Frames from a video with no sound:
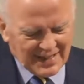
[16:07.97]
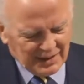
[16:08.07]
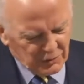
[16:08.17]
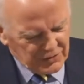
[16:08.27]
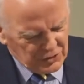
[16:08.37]

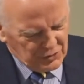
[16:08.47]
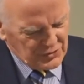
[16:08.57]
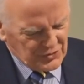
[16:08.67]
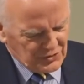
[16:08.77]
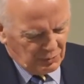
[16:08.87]
Calvin
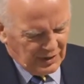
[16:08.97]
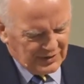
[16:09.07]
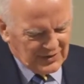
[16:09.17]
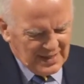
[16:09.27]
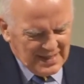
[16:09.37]
uses the
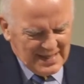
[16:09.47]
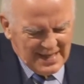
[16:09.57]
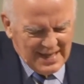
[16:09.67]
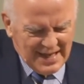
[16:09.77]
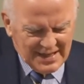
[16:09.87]
word
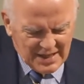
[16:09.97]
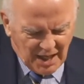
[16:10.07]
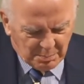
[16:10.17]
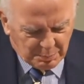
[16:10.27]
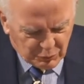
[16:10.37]
in
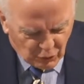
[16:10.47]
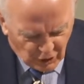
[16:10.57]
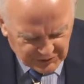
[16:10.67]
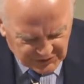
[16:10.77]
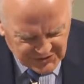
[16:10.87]
a
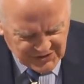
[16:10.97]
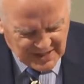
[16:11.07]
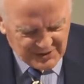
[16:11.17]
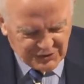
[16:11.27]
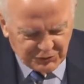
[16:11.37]
broader
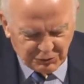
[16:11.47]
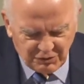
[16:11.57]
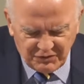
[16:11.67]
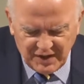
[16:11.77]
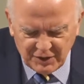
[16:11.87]
sense to
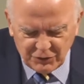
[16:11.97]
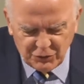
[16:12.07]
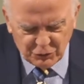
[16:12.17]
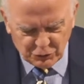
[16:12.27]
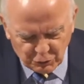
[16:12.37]
refer
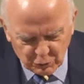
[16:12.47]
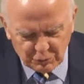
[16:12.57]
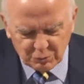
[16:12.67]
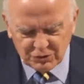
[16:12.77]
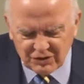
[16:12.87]
to the
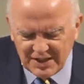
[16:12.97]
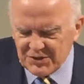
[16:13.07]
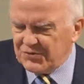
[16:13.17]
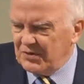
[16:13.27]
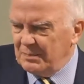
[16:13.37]
total
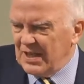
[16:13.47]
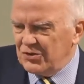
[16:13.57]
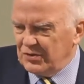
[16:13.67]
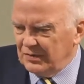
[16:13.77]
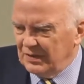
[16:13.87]

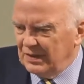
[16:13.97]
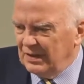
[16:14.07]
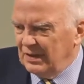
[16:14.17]
transformation